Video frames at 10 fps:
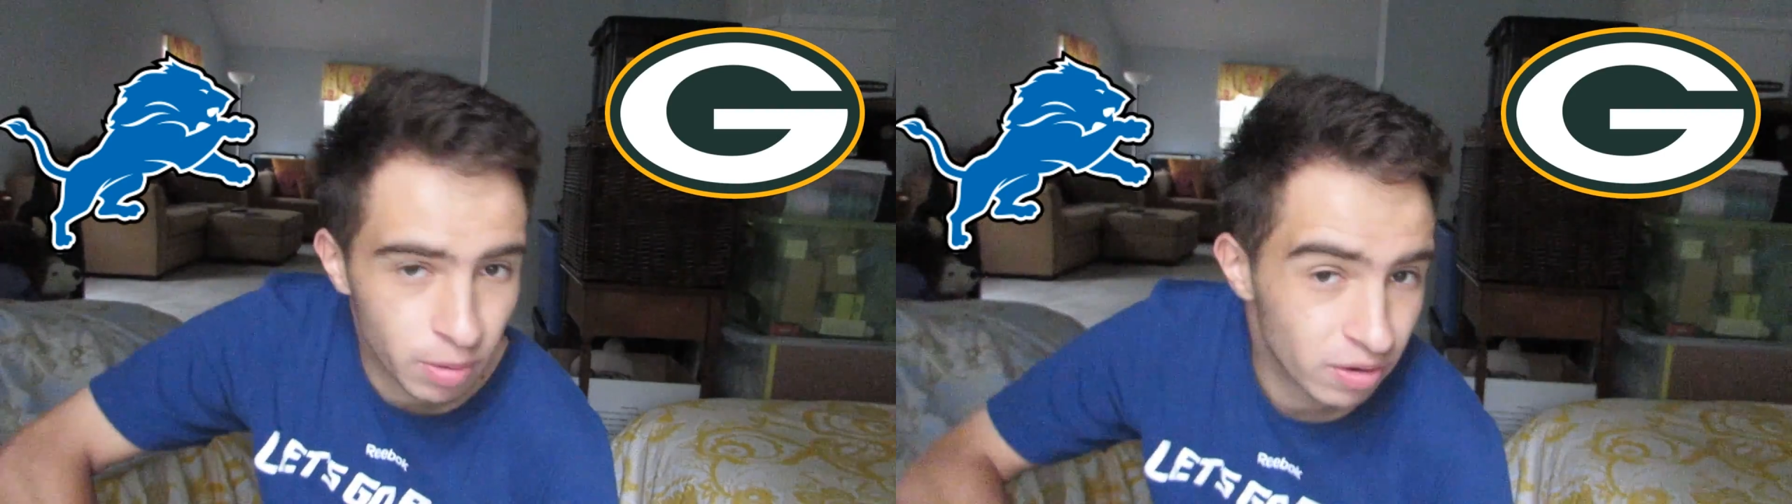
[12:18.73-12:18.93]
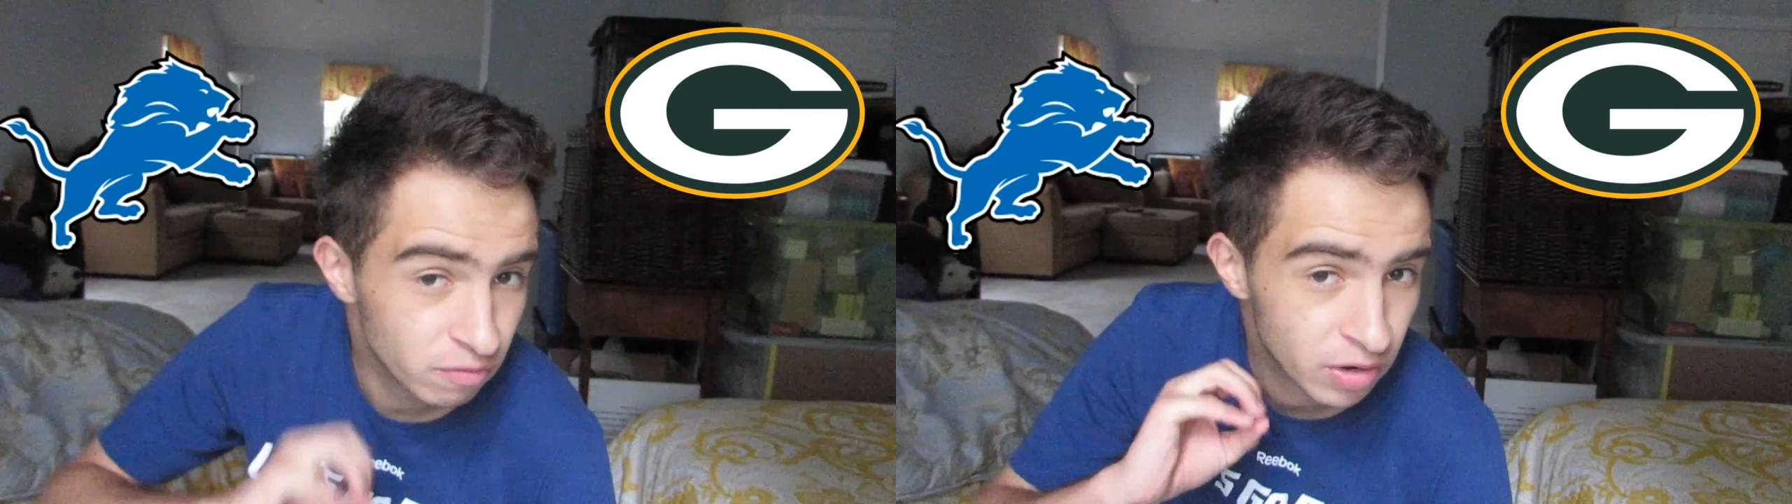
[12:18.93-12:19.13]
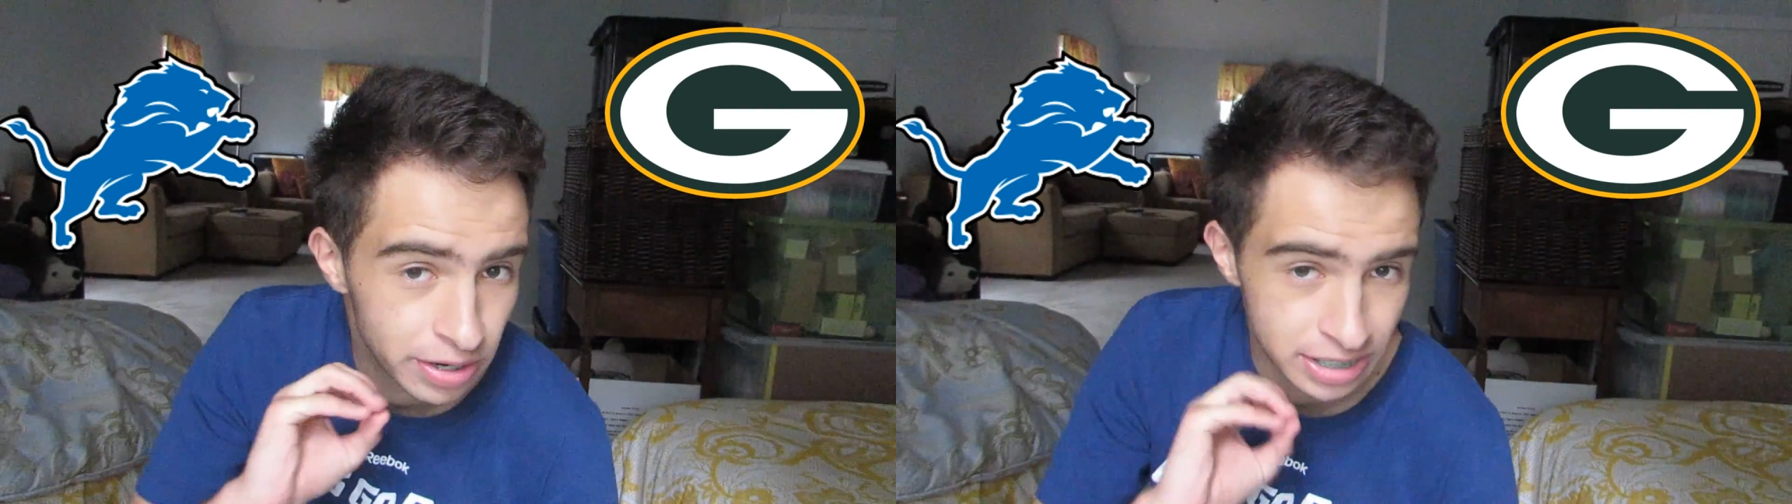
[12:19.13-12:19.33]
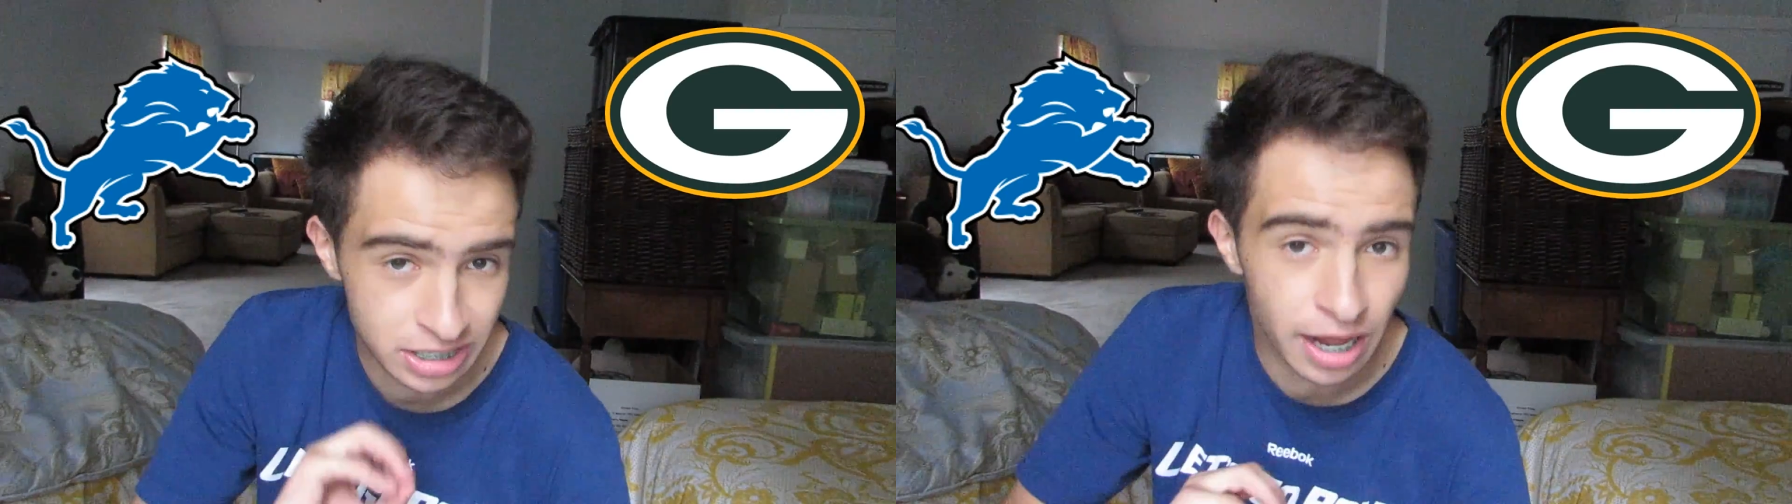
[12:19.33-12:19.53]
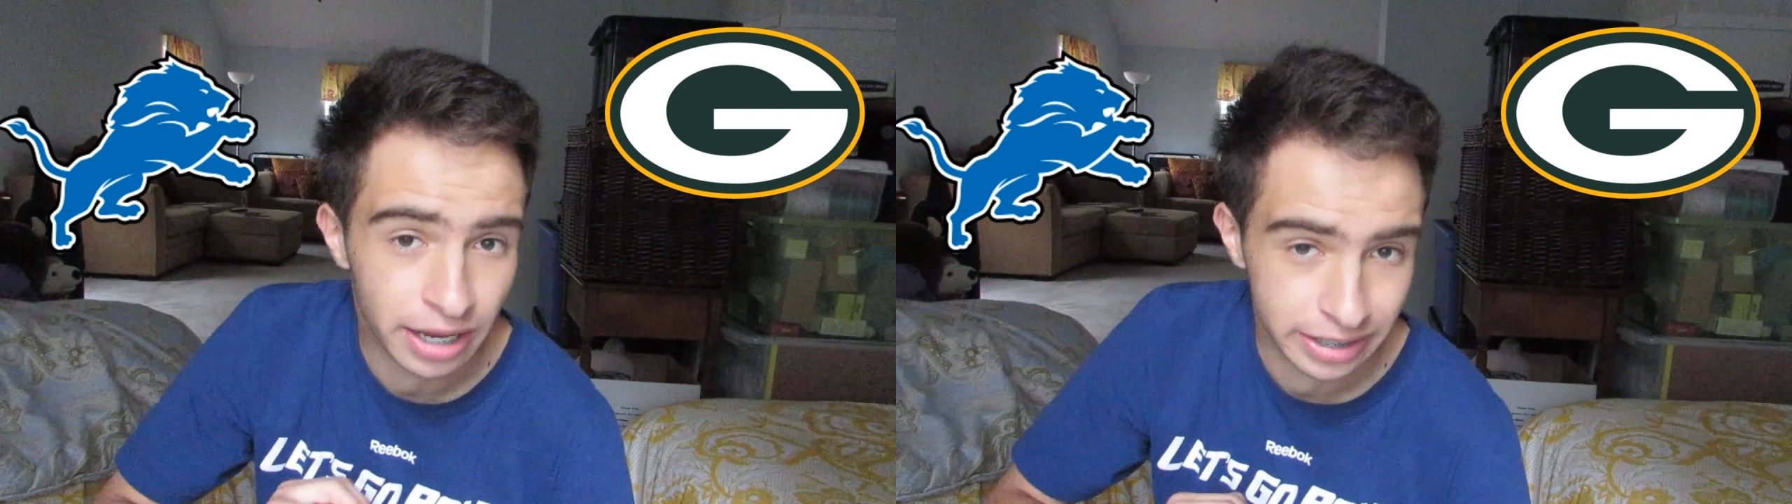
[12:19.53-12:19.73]
but very
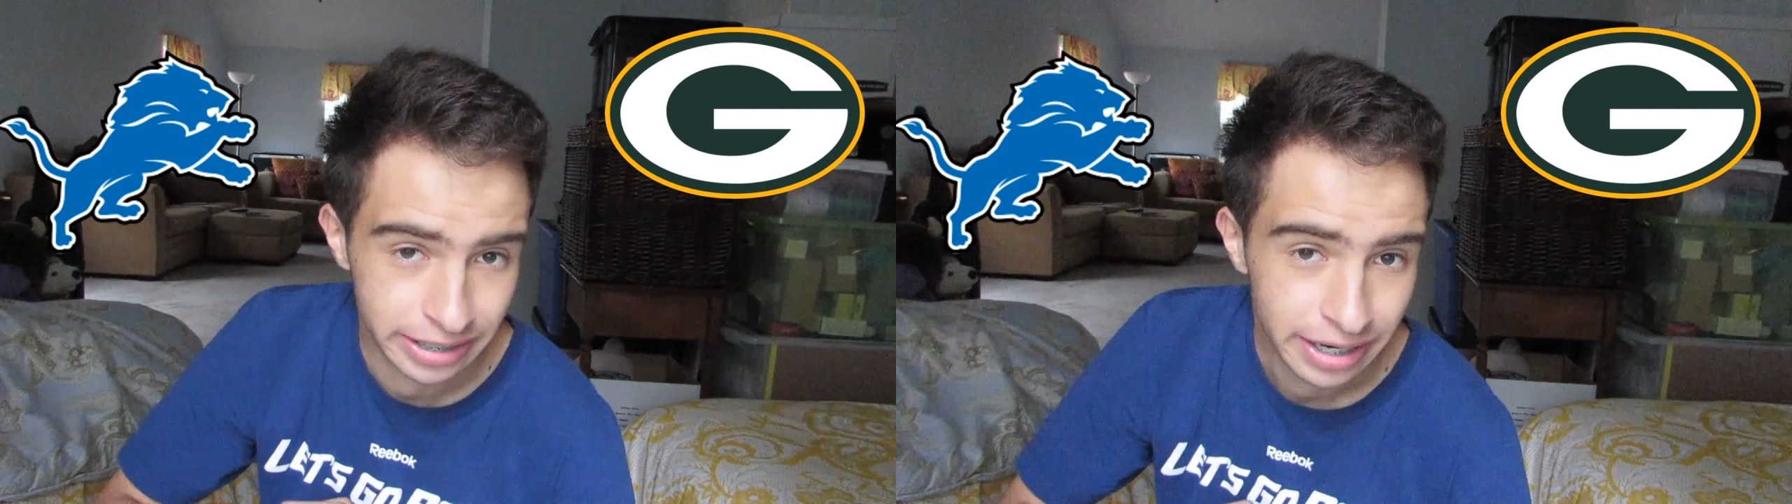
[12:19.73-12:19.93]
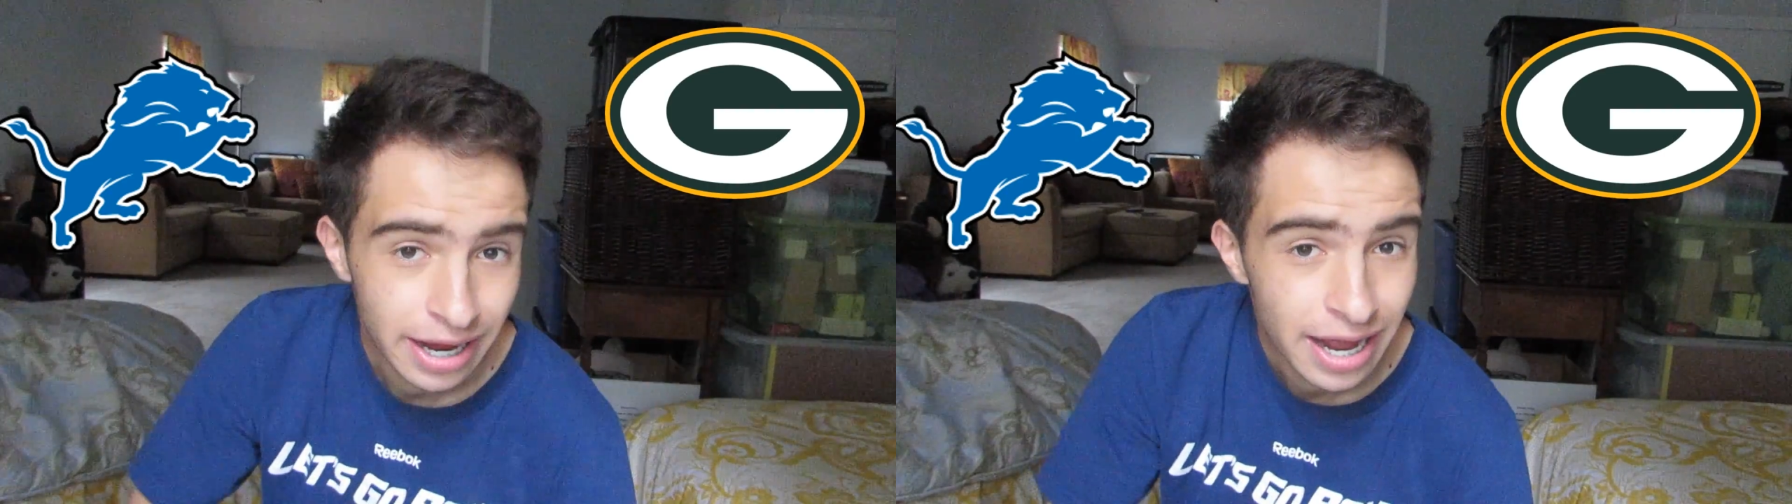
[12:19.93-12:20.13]
slightly.